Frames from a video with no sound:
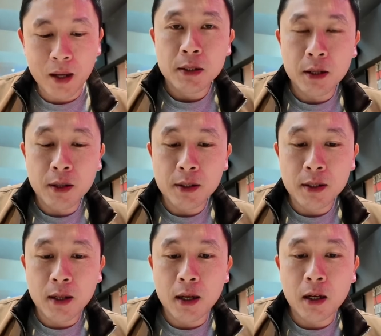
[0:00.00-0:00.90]
So this
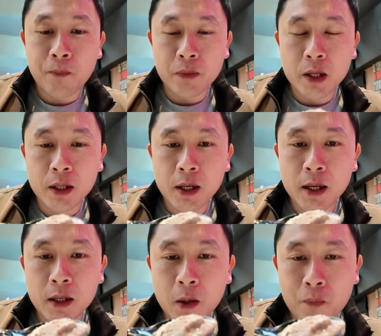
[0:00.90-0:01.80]
is like your
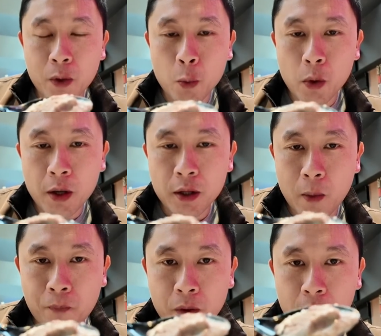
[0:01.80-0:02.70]
cake with
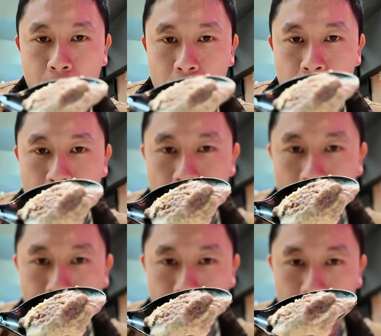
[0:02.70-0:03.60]
a custard,
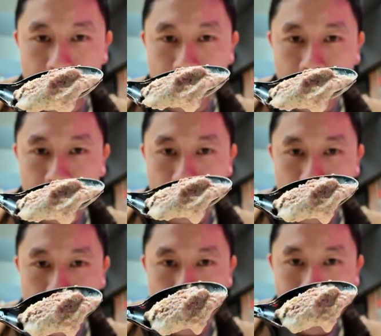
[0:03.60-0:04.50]
but instead of
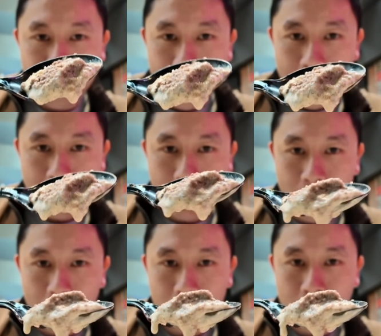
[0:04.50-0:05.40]
custard, it's a
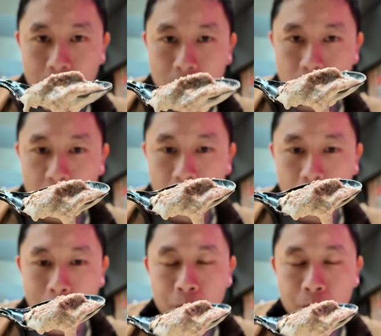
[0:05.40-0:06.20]
cold condensed milk.